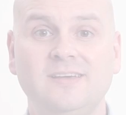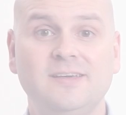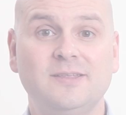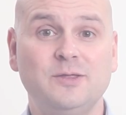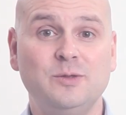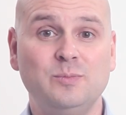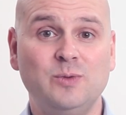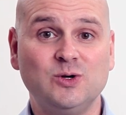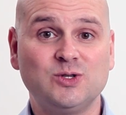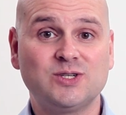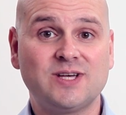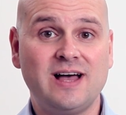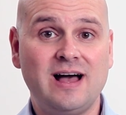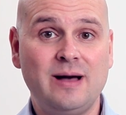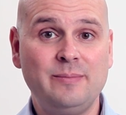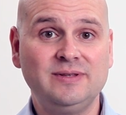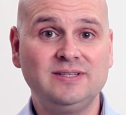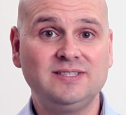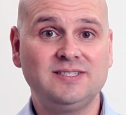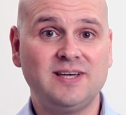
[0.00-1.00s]
The most
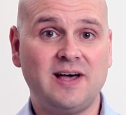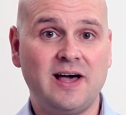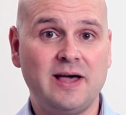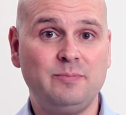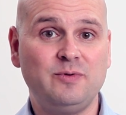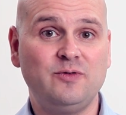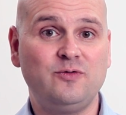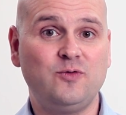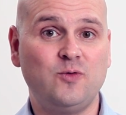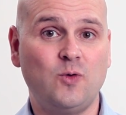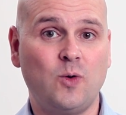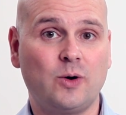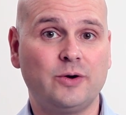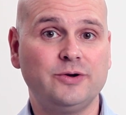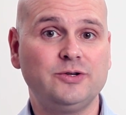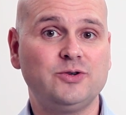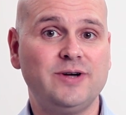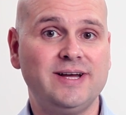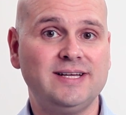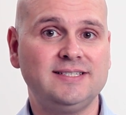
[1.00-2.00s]
common type of forward
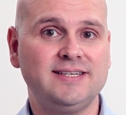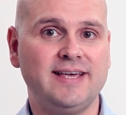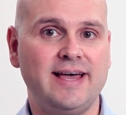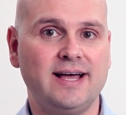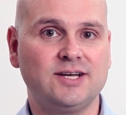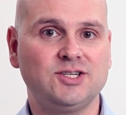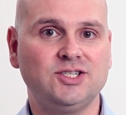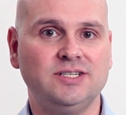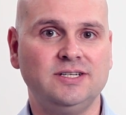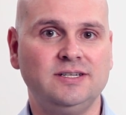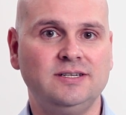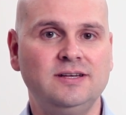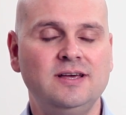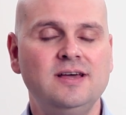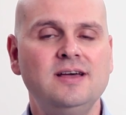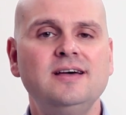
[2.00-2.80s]
transaction